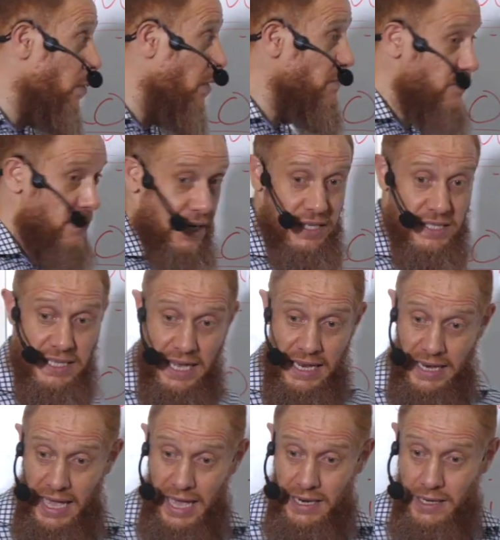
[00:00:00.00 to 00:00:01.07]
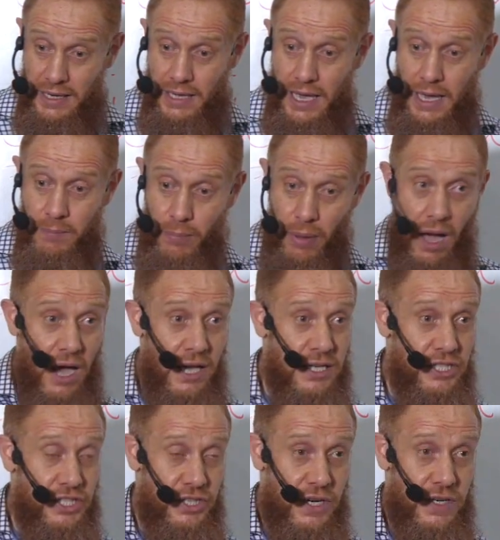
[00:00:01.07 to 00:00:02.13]
of trade is halal. And
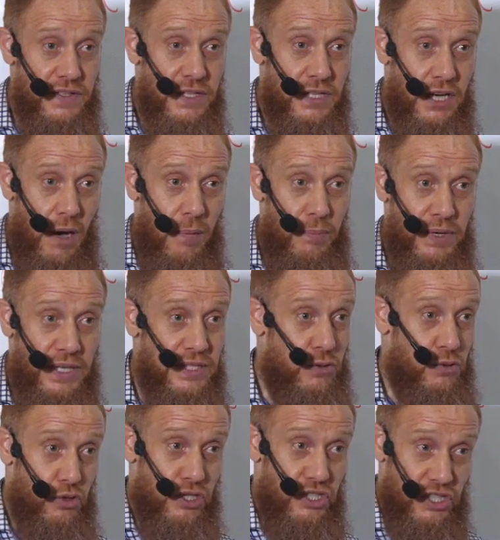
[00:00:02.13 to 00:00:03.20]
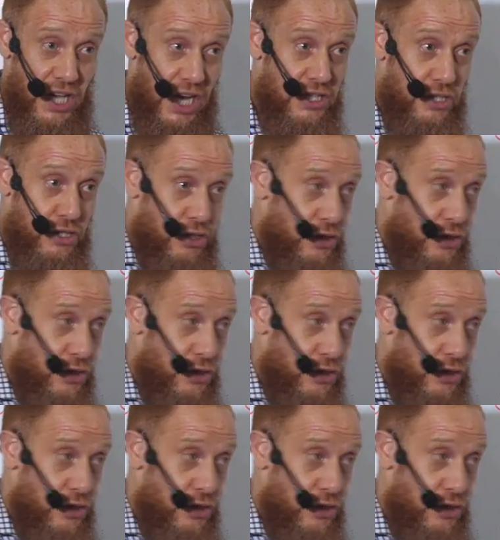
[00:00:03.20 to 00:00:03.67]
buying shares in companies who does not